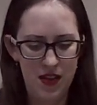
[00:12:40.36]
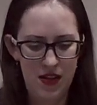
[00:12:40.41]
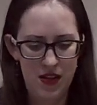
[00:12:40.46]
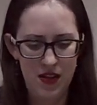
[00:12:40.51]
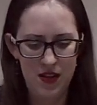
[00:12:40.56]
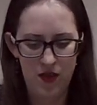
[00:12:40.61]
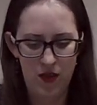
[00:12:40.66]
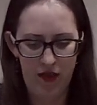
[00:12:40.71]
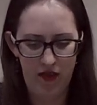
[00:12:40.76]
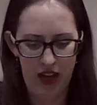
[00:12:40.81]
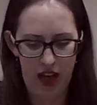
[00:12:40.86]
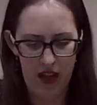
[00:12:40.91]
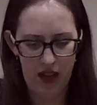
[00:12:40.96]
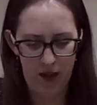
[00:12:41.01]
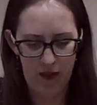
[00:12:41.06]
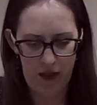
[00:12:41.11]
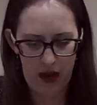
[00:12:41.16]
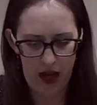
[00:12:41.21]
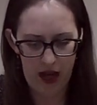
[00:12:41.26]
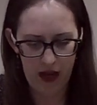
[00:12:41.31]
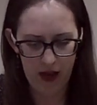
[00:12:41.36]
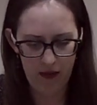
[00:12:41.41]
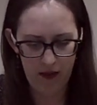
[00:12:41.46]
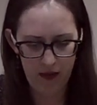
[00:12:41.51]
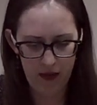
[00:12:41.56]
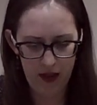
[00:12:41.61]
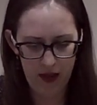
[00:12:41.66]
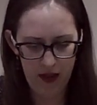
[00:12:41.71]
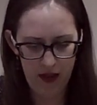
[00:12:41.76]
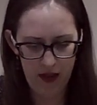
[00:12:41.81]
So I've got the
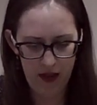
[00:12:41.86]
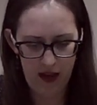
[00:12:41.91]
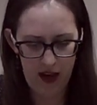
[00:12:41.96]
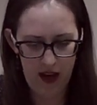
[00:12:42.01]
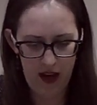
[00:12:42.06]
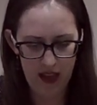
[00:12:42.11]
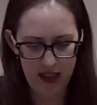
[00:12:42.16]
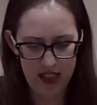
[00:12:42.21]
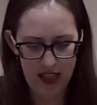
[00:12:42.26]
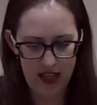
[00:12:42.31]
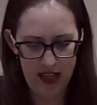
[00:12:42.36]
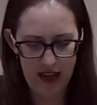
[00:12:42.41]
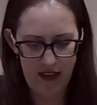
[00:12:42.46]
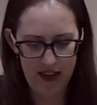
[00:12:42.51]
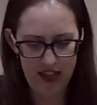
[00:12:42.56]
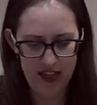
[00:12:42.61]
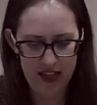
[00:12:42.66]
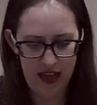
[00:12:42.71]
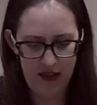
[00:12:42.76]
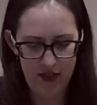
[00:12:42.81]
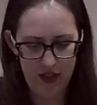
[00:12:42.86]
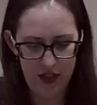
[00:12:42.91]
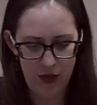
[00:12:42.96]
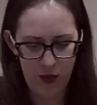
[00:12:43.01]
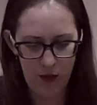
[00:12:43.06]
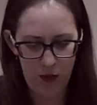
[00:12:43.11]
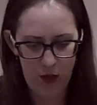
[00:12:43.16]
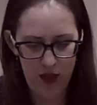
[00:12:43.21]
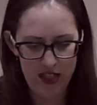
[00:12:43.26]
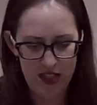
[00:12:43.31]
bottom all done. Now I just have 2
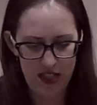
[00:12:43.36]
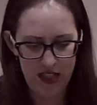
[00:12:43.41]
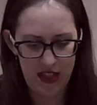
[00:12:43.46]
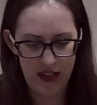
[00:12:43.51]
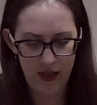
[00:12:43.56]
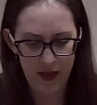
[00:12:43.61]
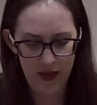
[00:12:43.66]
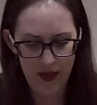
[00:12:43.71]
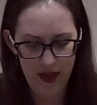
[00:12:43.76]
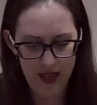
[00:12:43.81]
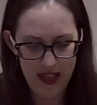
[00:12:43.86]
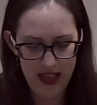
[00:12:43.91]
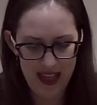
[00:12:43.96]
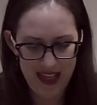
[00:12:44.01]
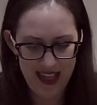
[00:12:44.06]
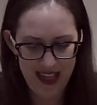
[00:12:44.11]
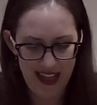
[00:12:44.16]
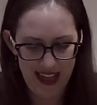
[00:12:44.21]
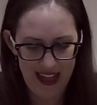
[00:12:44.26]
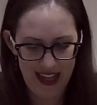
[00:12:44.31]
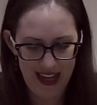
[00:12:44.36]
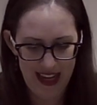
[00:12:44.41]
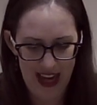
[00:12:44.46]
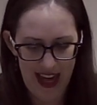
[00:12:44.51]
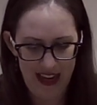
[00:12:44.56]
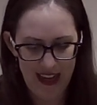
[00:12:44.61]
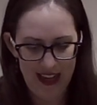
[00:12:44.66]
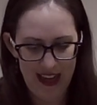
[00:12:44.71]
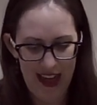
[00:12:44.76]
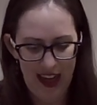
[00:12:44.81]
more to do. Again,
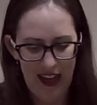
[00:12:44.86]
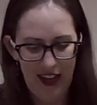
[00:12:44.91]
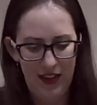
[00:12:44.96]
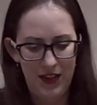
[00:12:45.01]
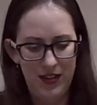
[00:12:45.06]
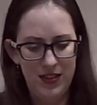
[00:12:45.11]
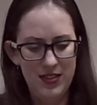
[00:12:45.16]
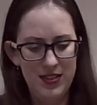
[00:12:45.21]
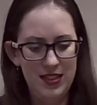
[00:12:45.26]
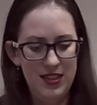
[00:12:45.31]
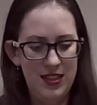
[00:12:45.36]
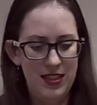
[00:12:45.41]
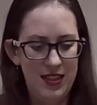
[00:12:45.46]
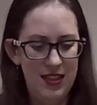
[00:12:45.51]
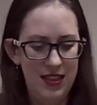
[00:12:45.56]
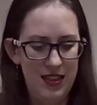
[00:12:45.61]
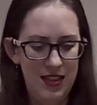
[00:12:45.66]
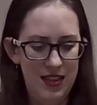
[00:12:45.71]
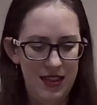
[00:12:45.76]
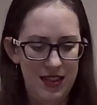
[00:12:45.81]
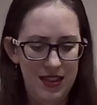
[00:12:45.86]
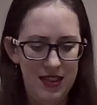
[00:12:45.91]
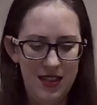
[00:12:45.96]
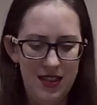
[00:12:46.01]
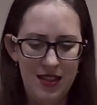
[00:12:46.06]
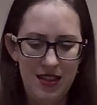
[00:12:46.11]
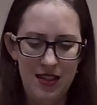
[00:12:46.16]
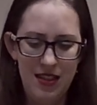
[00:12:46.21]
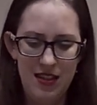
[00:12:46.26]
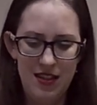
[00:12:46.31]
at an angle,
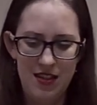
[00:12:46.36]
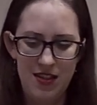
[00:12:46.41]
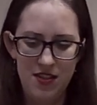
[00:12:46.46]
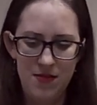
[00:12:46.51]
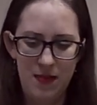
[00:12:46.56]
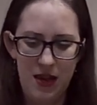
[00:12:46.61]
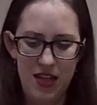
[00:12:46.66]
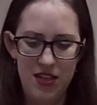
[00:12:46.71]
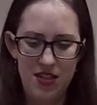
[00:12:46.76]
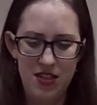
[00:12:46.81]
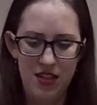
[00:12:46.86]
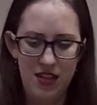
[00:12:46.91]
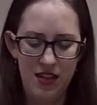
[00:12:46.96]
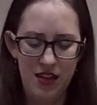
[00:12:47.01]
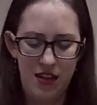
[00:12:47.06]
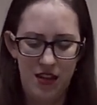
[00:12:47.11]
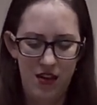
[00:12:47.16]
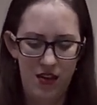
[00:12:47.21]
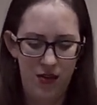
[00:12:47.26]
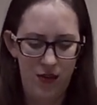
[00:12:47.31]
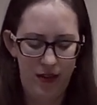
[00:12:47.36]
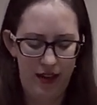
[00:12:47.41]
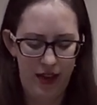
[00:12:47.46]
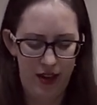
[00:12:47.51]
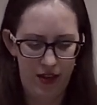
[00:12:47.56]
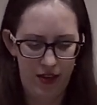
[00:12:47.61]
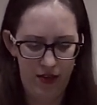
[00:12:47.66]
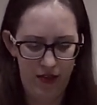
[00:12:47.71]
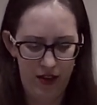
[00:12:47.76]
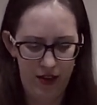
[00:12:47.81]
just punching all the way
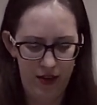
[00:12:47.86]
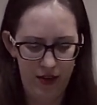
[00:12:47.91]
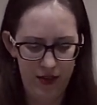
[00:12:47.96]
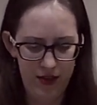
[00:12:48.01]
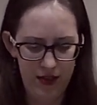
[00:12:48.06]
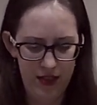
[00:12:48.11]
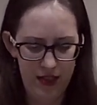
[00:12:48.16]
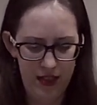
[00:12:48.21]
through.